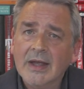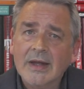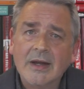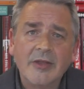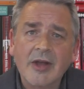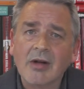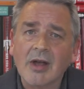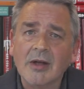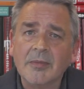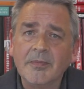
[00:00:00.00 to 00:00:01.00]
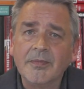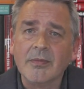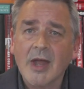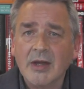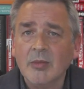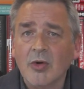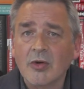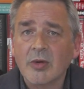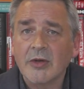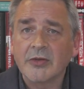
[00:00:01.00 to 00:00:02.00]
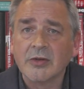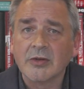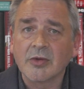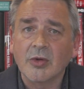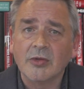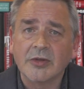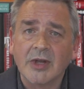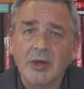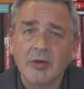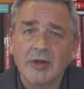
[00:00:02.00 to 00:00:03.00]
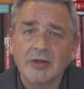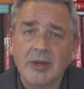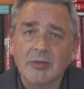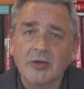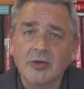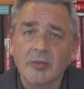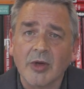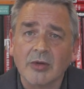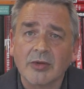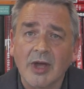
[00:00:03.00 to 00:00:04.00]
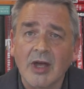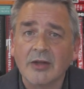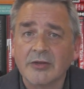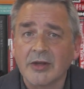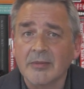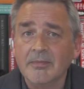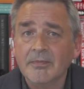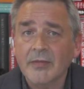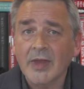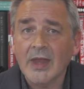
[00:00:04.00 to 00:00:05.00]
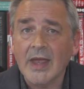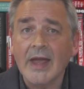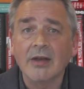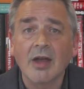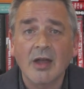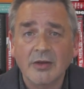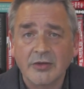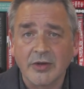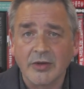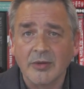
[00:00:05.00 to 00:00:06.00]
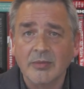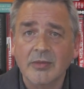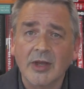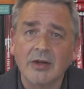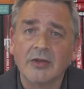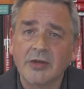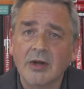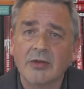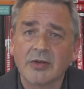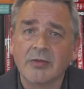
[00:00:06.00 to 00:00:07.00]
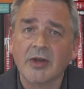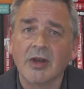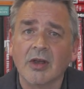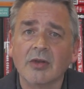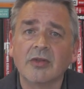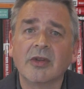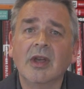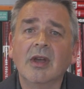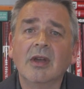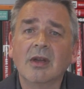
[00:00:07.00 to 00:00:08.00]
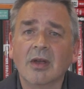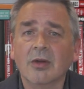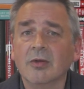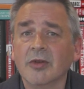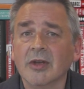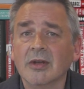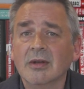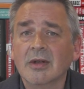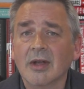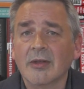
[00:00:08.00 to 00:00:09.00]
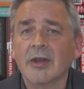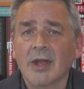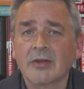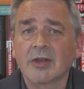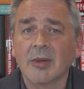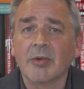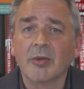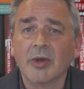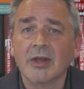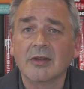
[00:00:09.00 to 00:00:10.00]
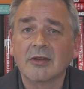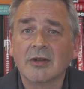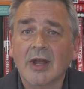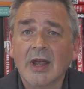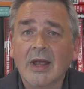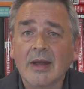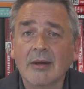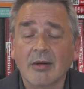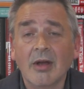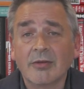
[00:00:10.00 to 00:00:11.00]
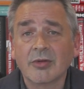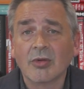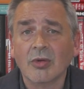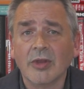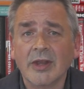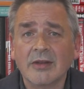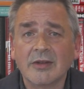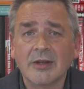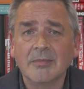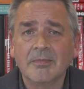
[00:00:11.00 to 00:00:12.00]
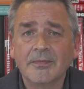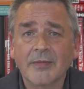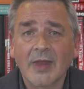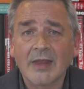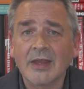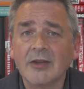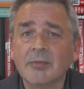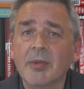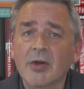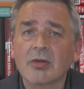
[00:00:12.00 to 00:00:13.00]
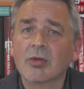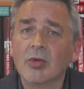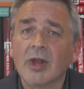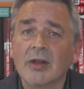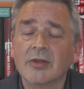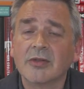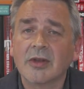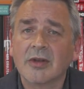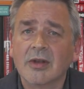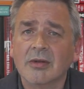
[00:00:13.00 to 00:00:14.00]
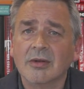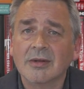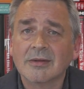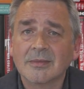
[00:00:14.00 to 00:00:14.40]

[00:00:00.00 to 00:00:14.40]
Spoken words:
Now, there are many more questions, of course, and I will attempt to both ask them and answer them in a series of videos over the next couple of weeks. You know, after all, there's bugger all else to do.